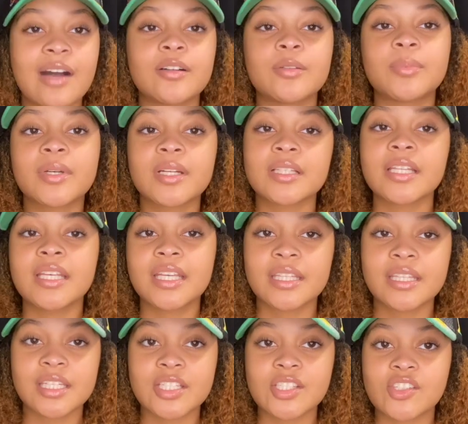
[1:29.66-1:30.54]
will put a link
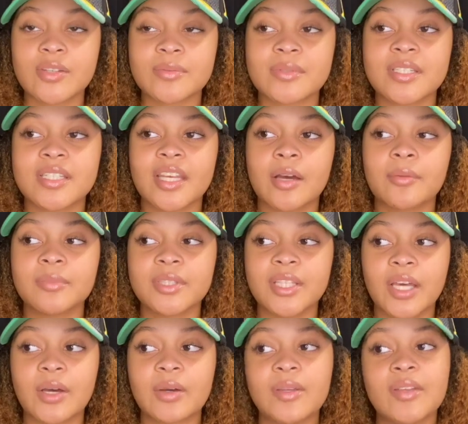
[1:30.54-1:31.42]
in the description down
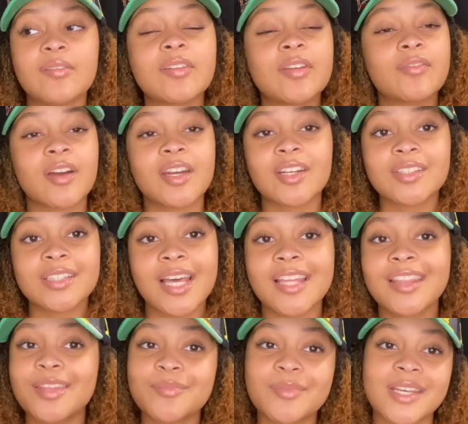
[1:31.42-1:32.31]
below, even if I don't
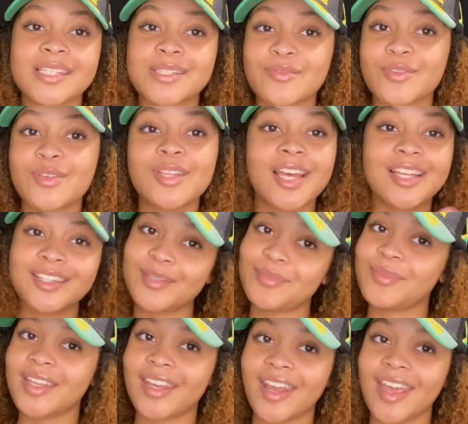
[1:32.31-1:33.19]
like them, because if you like them,
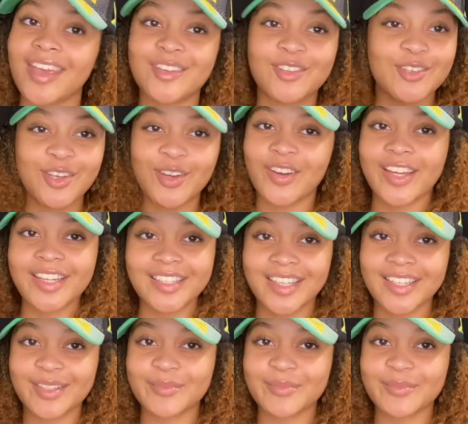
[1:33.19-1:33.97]
then hey, you can go ahead and get